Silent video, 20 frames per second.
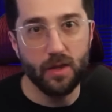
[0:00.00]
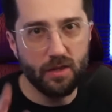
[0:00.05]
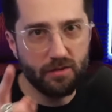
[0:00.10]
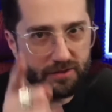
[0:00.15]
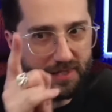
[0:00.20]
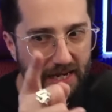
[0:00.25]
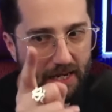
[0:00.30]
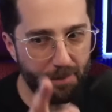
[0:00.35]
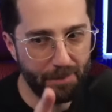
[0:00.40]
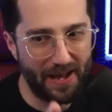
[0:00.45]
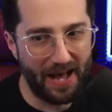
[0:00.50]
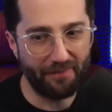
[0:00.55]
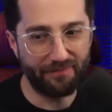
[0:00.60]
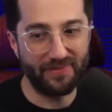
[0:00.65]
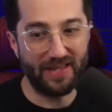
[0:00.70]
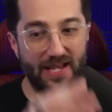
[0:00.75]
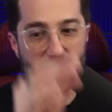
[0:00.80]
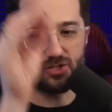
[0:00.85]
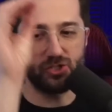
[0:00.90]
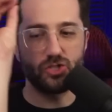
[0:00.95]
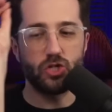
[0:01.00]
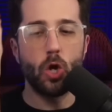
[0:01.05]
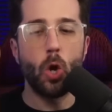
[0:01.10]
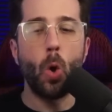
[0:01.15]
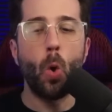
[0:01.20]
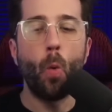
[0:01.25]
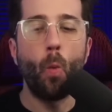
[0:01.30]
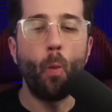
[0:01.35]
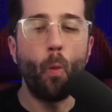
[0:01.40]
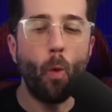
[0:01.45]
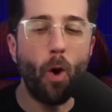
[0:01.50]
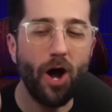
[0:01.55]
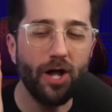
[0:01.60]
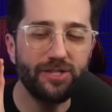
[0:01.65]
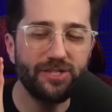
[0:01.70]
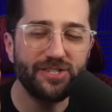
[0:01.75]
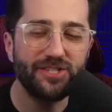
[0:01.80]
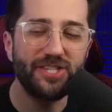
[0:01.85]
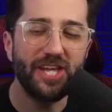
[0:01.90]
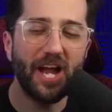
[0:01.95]
Think about this.
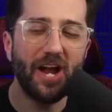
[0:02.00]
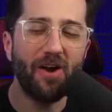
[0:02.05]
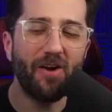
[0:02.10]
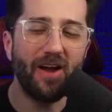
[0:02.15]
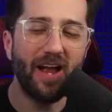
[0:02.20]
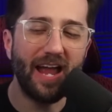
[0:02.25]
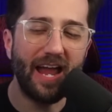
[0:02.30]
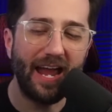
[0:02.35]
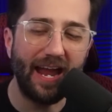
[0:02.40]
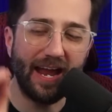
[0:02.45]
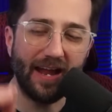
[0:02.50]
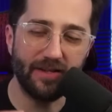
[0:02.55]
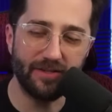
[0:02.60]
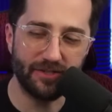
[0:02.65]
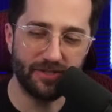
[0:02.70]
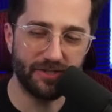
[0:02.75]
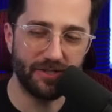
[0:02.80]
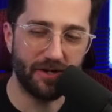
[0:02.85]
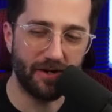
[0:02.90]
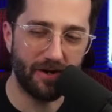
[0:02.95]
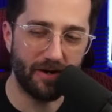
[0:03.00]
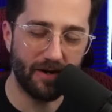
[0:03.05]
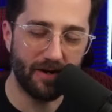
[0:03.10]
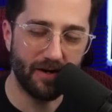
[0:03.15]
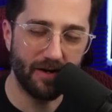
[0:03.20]
What's their answer?